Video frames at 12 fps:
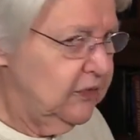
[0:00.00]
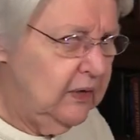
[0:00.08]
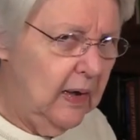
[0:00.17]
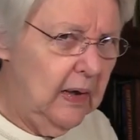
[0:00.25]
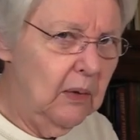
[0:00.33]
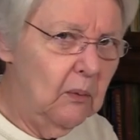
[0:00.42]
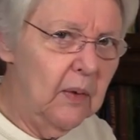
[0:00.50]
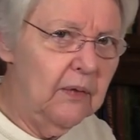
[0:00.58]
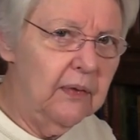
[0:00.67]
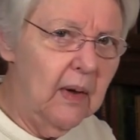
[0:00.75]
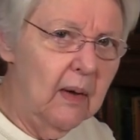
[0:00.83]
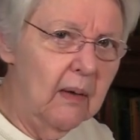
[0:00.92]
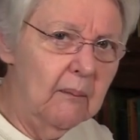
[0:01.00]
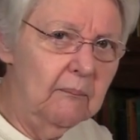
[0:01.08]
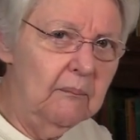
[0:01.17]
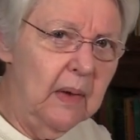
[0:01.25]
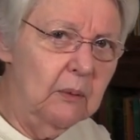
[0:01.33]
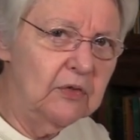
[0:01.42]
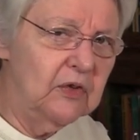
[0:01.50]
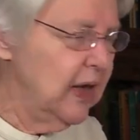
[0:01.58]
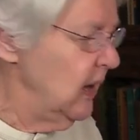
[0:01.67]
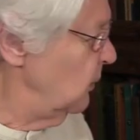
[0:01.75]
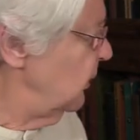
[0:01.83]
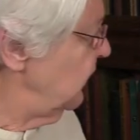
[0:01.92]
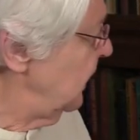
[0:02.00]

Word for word: dealing with um, he was dealing with